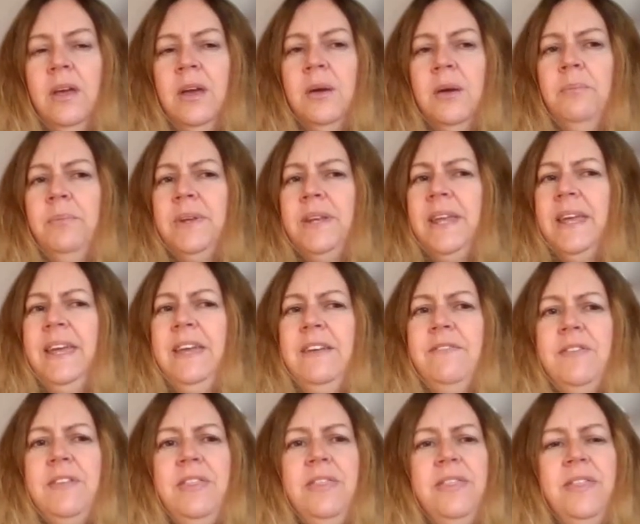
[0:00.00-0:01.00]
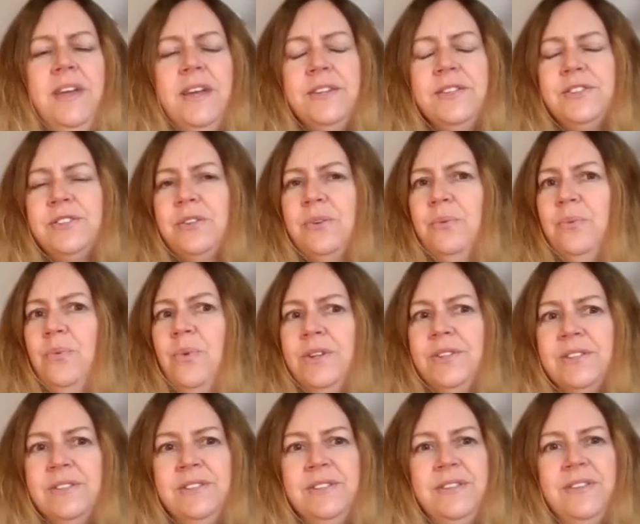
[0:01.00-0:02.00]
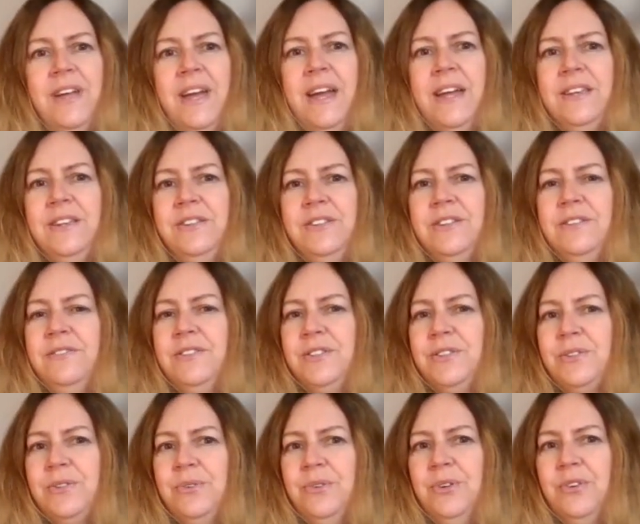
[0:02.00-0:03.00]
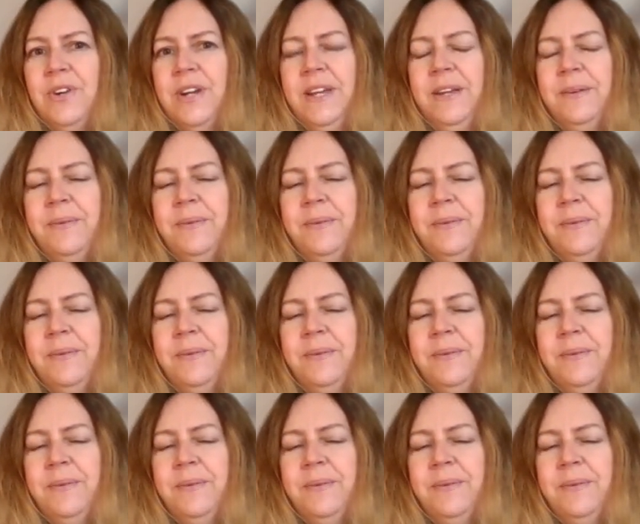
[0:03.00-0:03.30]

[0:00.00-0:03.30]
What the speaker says: But even this wasn't the end of the story.